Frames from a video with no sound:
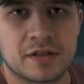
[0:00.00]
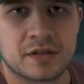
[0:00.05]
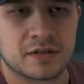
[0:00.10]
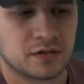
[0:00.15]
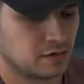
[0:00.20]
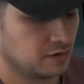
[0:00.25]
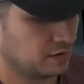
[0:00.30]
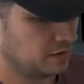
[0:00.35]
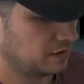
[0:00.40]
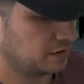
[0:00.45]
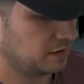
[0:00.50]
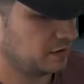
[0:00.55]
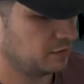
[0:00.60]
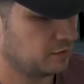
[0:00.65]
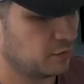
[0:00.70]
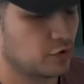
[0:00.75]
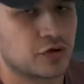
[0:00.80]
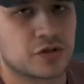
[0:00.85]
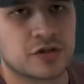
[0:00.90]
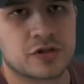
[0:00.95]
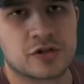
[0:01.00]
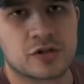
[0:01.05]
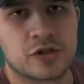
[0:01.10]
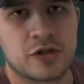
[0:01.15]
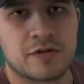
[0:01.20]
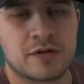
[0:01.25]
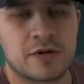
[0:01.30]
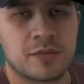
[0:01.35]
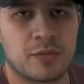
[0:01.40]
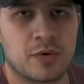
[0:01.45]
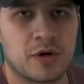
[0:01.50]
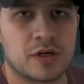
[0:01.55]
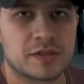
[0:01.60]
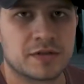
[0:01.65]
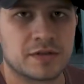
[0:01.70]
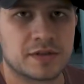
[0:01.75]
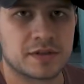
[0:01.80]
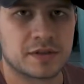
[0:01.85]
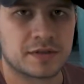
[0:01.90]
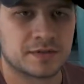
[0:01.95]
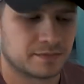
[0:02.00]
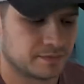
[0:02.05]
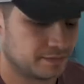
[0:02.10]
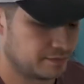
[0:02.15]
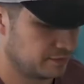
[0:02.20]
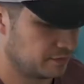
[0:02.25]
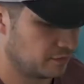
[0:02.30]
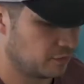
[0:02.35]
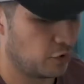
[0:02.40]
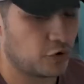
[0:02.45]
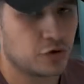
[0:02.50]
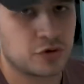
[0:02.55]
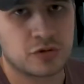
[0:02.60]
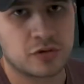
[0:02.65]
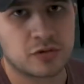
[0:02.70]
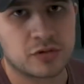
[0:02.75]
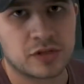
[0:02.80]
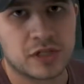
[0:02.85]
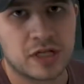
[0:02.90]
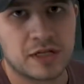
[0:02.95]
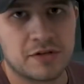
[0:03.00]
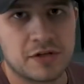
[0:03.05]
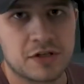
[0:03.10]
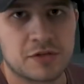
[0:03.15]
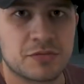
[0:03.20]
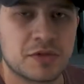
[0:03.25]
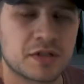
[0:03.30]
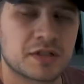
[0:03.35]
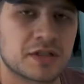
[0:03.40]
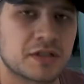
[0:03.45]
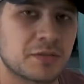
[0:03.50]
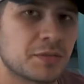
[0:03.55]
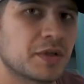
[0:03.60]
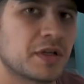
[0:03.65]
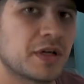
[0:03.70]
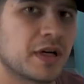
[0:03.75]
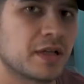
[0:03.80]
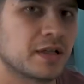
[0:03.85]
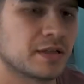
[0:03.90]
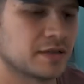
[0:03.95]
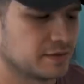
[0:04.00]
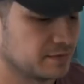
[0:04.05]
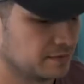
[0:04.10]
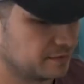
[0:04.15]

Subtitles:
cleanup. Just empty it into a garbage bag and you can use it again. Pretty